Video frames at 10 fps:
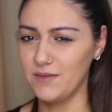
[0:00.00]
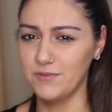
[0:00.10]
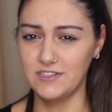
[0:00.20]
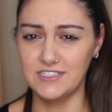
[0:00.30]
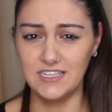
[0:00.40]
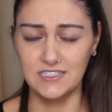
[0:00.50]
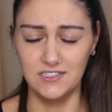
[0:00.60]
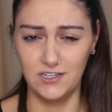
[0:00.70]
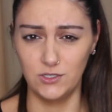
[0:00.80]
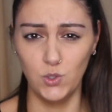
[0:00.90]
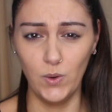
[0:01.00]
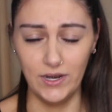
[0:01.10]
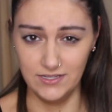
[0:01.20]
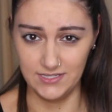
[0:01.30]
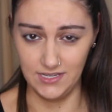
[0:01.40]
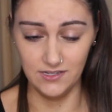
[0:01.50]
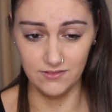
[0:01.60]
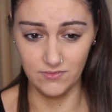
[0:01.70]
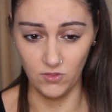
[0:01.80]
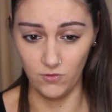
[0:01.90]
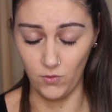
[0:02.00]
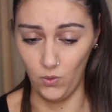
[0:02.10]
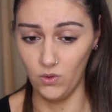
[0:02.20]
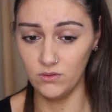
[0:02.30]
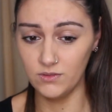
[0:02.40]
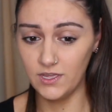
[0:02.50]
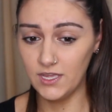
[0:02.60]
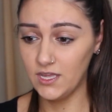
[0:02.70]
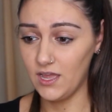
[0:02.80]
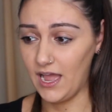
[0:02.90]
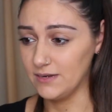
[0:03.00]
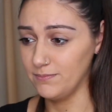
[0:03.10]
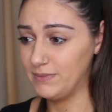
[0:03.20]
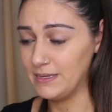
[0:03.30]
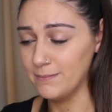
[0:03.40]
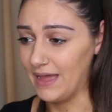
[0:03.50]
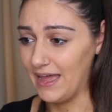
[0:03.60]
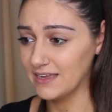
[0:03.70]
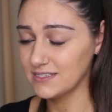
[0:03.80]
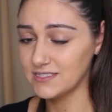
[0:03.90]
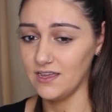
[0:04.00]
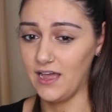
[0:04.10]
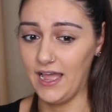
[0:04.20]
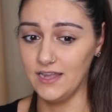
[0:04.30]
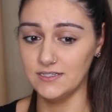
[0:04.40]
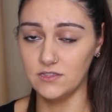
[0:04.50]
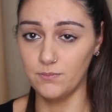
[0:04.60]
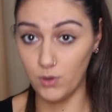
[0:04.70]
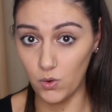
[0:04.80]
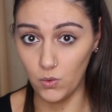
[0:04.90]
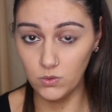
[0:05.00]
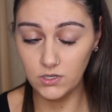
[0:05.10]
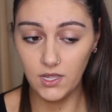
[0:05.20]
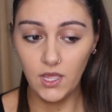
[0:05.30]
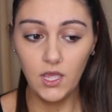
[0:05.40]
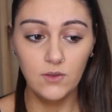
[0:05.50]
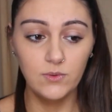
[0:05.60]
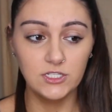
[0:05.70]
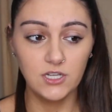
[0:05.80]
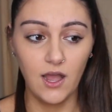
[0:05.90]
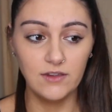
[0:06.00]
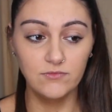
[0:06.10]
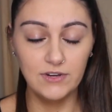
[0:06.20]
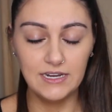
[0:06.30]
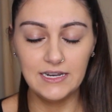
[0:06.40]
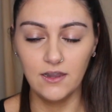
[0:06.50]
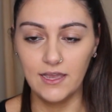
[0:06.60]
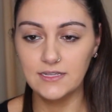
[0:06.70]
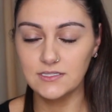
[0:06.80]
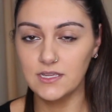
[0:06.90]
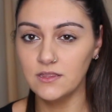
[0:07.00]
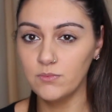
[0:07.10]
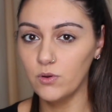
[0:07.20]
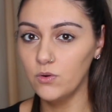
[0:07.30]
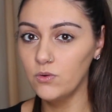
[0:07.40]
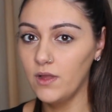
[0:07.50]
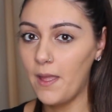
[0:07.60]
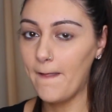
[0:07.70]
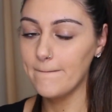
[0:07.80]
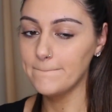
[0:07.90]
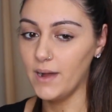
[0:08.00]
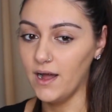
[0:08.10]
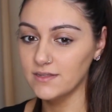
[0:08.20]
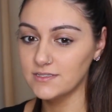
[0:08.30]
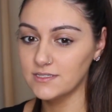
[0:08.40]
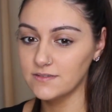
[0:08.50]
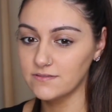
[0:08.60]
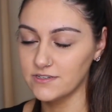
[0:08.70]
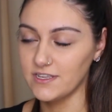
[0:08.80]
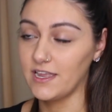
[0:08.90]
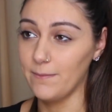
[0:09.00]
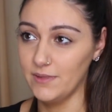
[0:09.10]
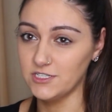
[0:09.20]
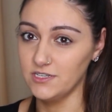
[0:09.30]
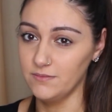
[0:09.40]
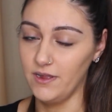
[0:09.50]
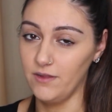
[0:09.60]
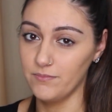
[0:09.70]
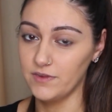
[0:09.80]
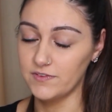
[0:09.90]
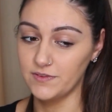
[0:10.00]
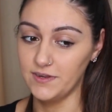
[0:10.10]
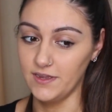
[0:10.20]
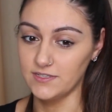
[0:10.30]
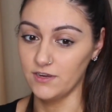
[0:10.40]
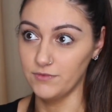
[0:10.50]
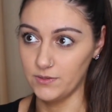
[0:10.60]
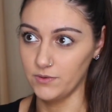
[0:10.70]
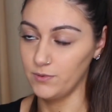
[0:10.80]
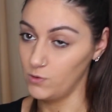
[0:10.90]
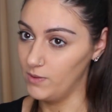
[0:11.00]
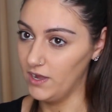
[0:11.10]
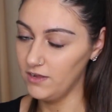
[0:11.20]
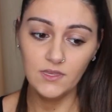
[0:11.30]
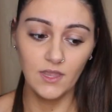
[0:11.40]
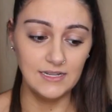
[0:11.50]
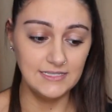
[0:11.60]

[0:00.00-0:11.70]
She had me on this thing like a toilet seat on the floor. Mm. I had bean bags. I had the pool, which I really liked in the pool, but because I kept mentioning in my previous videos that I really want a pool birth.